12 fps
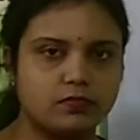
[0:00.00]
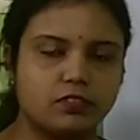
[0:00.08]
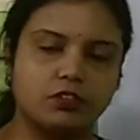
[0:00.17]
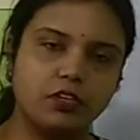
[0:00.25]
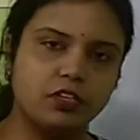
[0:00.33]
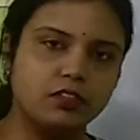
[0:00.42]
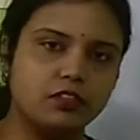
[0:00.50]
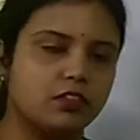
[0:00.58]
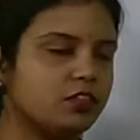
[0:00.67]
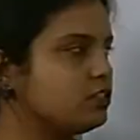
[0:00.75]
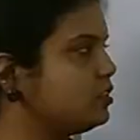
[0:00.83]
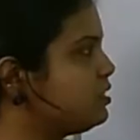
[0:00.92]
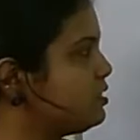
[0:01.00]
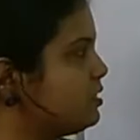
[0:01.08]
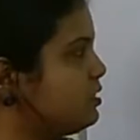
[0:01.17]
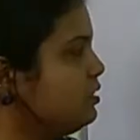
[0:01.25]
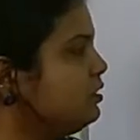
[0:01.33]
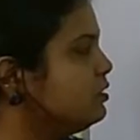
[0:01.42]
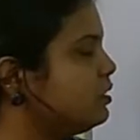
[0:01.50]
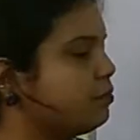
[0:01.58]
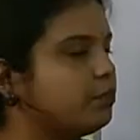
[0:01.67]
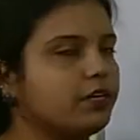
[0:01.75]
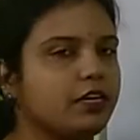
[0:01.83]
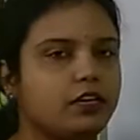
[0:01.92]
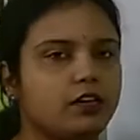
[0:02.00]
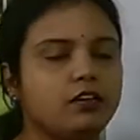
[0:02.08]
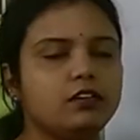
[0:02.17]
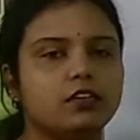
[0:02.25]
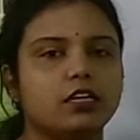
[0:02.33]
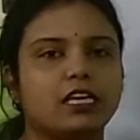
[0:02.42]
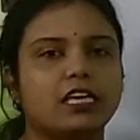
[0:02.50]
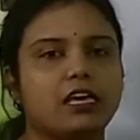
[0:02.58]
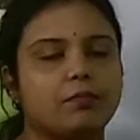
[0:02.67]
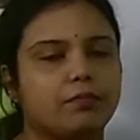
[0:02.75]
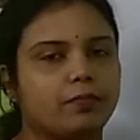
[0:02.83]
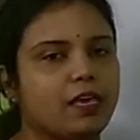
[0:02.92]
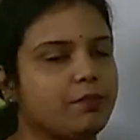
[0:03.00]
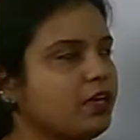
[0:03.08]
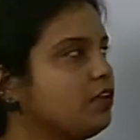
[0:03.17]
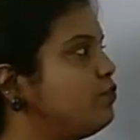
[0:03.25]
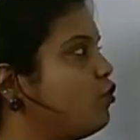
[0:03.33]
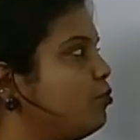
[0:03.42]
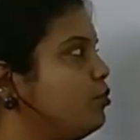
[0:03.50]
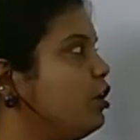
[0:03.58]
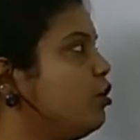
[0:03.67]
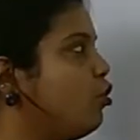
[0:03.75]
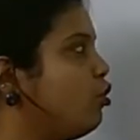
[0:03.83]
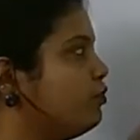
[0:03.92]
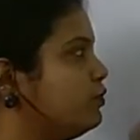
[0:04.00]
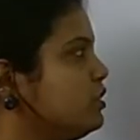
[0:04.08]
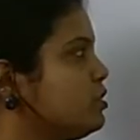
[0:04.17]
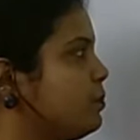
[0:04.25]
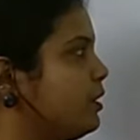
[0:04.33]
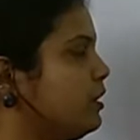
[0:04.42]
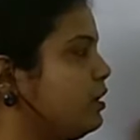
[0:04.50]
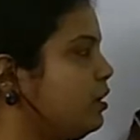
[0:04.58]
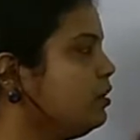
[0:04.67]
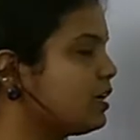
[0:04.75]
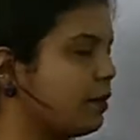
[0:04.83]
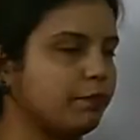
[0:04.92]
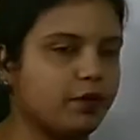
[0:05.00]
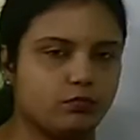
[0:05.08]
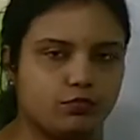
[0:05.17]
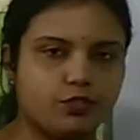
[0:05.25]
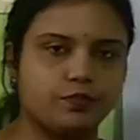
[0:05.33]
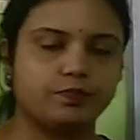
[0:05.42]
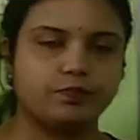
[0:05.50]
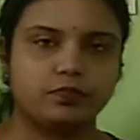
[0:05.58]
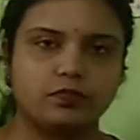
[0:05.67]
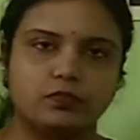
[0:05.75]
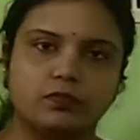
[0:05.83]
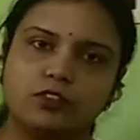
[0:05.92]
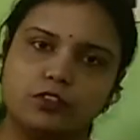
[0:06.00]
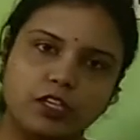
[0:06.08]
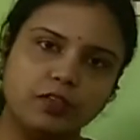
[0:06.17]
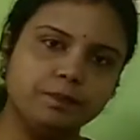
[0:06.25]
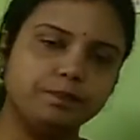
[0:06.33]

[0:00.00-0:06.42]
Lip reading: Okay. This is the particular chemical formula of this particular compound. Okay.